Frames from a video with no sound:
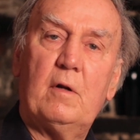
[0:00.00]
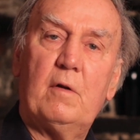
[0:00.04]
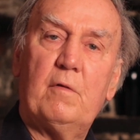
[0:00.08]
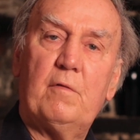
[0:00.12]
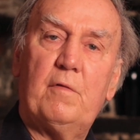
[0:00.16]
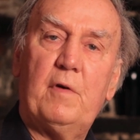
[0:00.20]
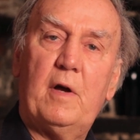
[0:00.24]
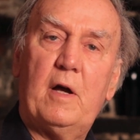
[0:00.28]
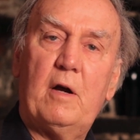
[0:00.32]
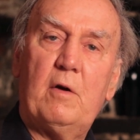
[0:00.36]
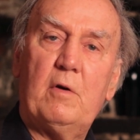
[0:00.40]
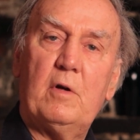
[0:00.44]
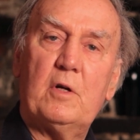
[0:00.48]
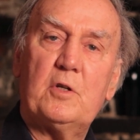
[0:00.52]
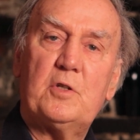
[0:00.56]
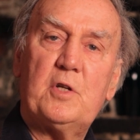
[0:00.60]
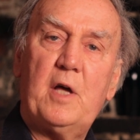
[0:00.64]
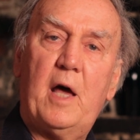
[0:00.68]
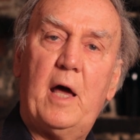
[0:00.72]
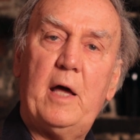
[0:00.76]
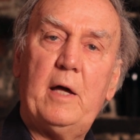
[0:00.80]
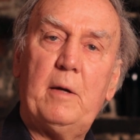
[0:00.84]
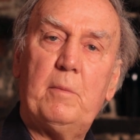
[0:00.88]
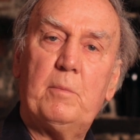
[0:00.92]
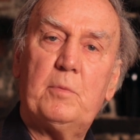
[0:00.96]
various
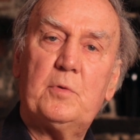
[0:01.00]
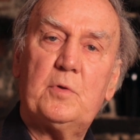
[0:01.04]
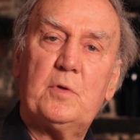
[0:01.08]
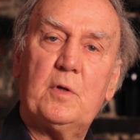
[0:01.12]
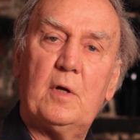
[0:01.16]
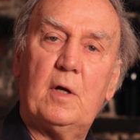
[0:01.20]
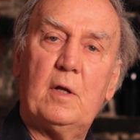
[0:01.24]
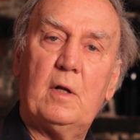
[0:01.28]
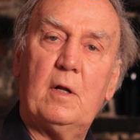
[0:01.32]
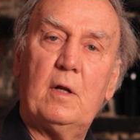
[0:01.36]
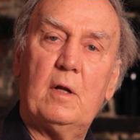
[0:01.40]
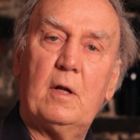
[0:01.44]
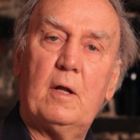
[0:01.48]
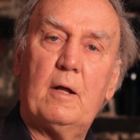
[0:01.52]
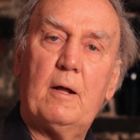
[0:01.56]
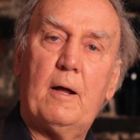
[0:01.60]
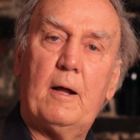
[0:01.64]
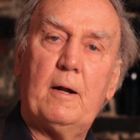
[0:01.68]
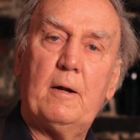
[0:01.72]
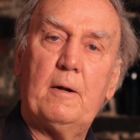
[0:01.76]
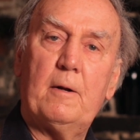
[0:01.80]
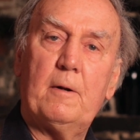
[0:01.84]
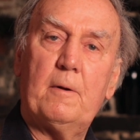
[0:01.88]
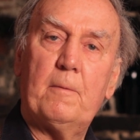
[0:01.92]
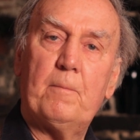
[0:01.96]
apes
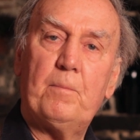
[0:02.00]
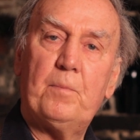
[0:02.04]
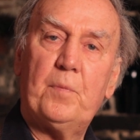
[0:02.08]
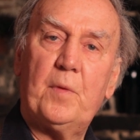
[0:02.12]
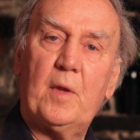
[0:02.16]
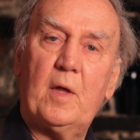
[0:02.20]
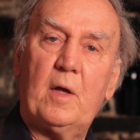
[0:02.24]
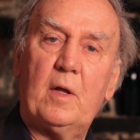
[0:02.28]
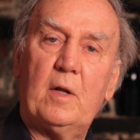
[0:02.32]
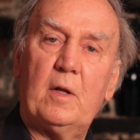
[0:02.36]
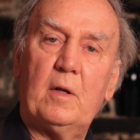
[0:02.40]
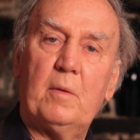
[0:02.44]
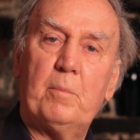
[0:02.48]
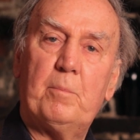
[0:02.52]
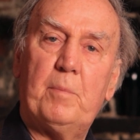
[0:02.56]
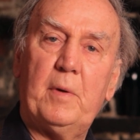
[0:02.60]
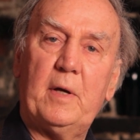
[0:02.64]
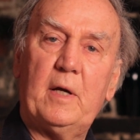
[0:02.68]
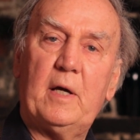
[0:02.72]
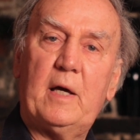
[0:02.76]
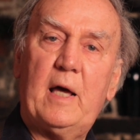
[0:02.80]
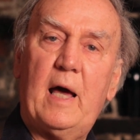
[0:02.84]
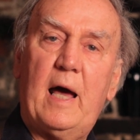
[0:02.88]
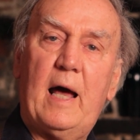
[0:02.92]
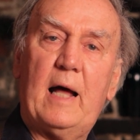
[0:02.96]
and
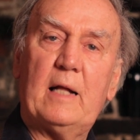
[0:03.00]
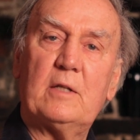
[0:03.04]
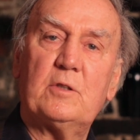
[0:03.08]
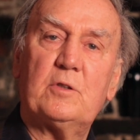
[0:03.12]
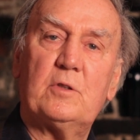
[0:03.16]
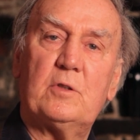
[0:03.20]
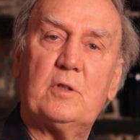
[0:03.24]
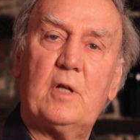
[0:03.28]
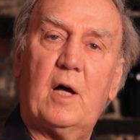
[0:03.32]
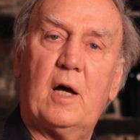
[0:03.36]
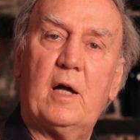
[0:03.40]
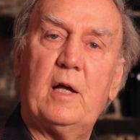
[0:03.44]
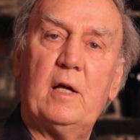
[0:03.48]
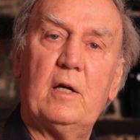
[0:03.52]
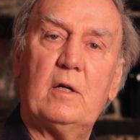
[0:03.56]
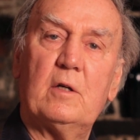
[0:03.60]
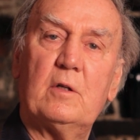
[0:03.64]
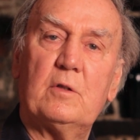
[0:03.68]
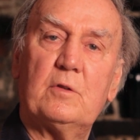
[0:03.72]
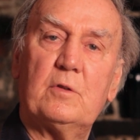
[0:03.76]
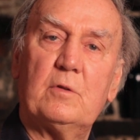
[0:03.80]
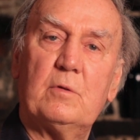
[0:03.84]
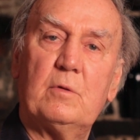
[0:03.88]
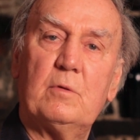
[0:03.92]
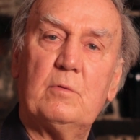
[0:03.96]
big cats,
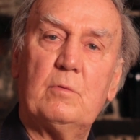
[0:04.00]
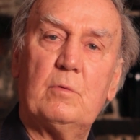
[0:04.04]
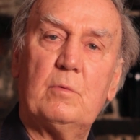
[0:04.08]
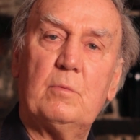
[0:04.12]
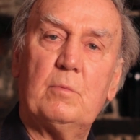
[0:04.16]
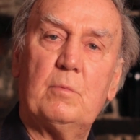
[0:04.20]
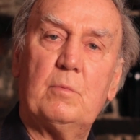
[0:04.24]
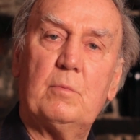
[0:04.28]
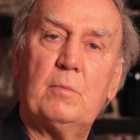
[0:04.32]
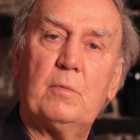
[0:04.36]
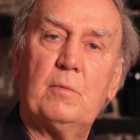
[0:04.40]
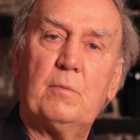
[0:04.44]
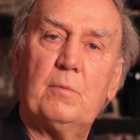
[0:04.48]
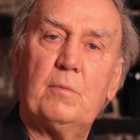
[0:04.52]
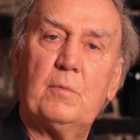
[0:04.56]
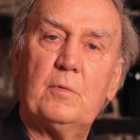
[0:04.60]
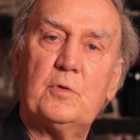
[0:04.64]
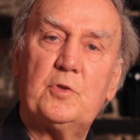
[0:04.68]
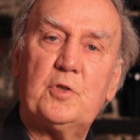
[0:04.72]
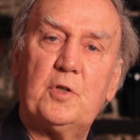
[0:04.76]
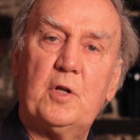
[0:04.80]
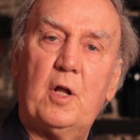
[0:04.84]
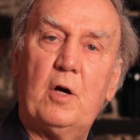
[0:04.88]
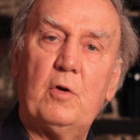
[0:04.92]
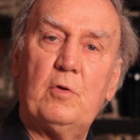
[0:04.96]
tigers and
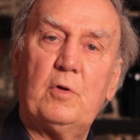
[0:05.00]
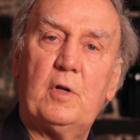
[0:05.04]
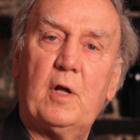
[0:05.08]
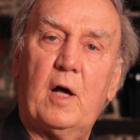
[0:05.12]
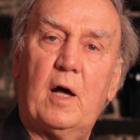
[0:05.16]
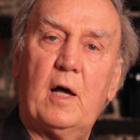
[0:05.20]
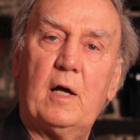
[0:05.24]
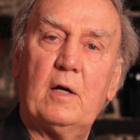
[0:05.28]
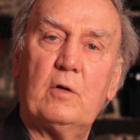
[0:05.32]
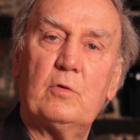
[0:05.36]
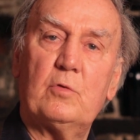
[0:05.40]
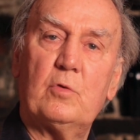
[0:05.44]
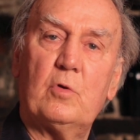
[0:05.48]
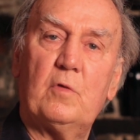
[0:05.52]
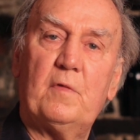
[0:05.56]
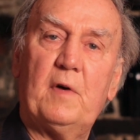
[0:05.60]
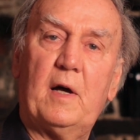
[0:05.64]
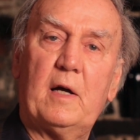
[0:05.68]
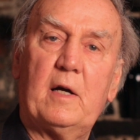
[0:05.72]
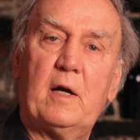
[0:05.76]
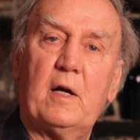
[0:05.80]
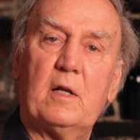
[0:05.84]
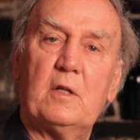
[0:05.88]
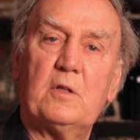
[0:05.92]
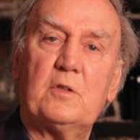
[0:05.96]
snow tigers, all
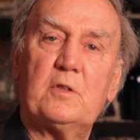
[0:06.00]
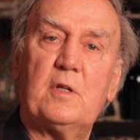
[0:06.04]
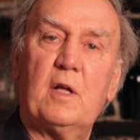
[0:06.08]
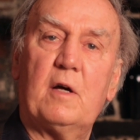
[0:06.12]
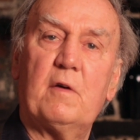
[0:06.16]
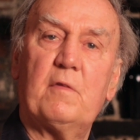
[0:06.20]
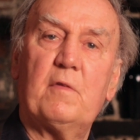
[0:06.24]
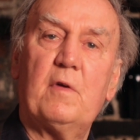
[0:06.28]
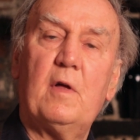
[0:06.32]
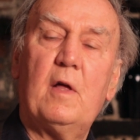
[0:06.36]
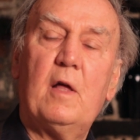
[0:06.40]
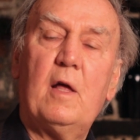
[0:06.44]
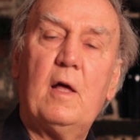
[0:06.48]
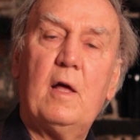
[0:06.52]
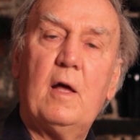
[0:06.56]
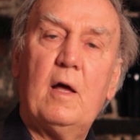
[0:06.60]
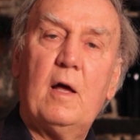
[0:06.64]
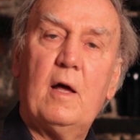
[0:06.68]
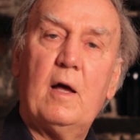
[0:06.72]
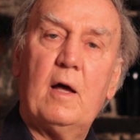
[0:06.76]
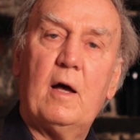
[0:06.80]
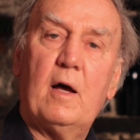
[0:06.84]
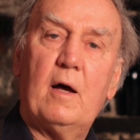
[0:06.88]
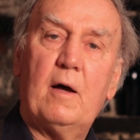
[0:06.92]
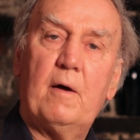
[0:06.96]
that kind of stuff,
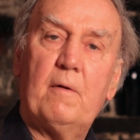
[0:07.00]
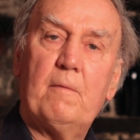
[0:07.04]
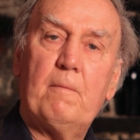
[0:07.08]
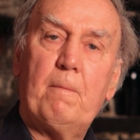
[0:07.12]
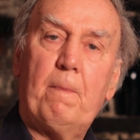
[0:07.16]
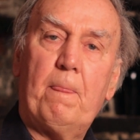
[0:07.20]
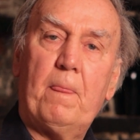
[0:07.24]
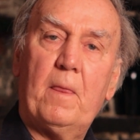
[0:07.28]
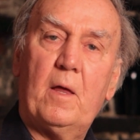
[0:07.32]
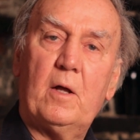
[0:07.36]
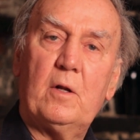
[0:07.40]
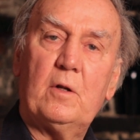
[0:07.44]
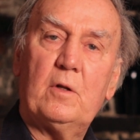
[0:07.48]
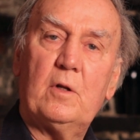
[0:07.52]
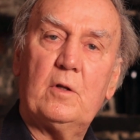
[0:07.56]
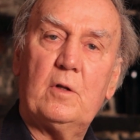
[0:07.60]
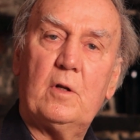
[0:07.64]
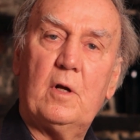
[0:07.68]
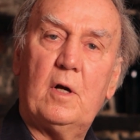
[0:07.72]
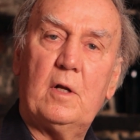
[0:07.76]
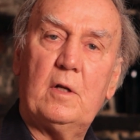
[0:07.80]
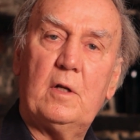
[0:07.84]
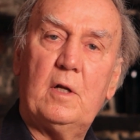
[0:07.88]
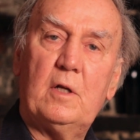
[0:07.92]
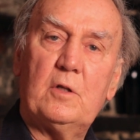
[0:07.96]

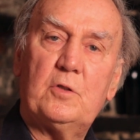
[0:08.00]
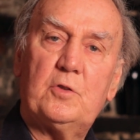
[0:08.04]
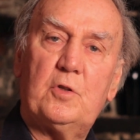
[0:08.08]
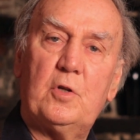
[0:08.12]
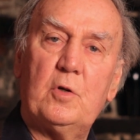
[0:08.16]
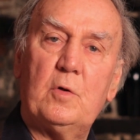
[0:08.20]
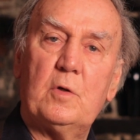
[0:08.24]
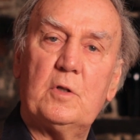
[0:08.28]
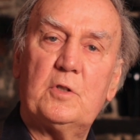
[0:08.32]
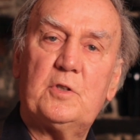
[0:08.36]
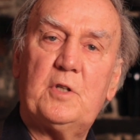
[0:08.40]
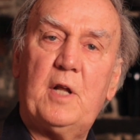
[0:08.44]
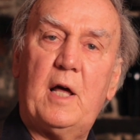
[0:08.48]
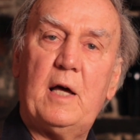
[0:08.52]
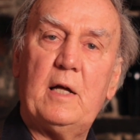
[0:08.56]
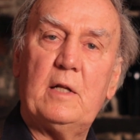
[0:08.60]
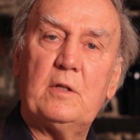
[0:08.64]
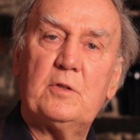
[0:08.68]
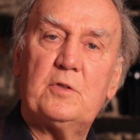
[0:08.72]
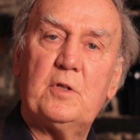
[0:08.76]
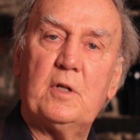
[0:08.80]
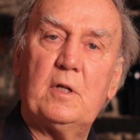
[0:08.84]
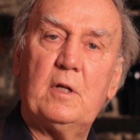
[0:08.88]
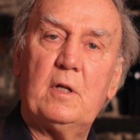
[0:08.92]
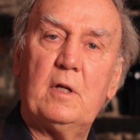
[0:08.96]
at his 2
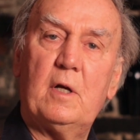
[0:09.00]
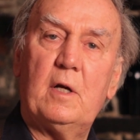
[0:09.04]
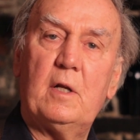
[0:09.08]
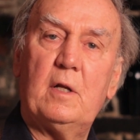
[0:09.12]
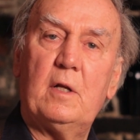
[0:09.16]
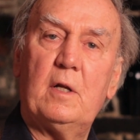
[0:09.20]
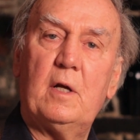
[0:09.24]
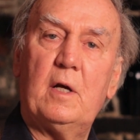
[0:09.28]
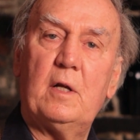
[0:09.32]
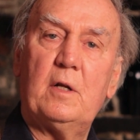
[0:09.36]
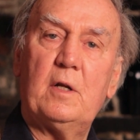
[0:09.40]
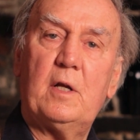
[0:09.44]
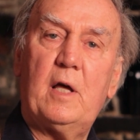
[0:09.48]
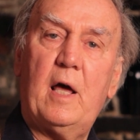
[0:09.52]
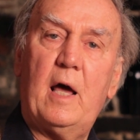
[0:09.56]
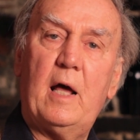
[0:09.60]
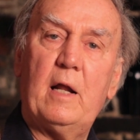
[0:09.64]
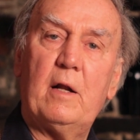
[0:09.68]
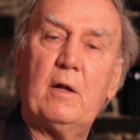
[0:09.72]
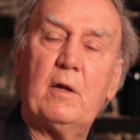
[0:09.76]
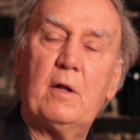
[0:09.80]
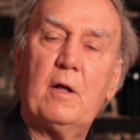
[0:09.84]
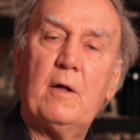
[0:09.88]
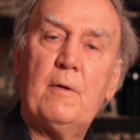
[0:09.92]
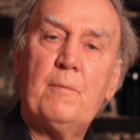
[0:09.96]
estates in
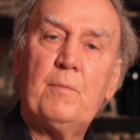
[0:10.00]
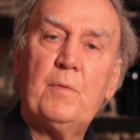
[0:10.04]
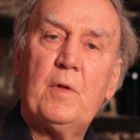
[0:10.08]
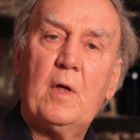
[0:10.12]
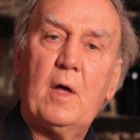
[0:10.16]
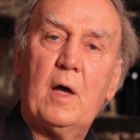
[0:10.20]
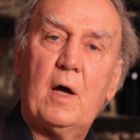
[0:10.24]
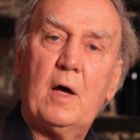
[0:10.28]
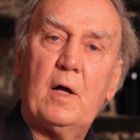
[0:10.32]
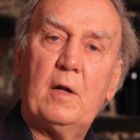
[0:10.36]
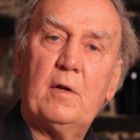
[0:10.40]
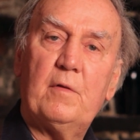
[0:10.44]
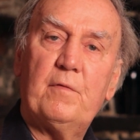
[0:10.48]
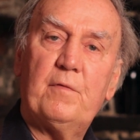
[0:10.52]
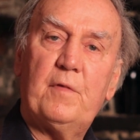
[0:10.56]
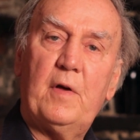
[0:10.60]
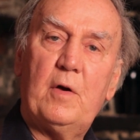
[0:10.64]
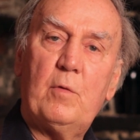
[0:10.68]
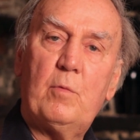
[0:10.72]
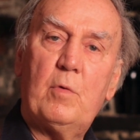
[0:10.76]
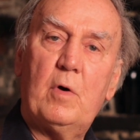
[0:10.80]
Kent. And they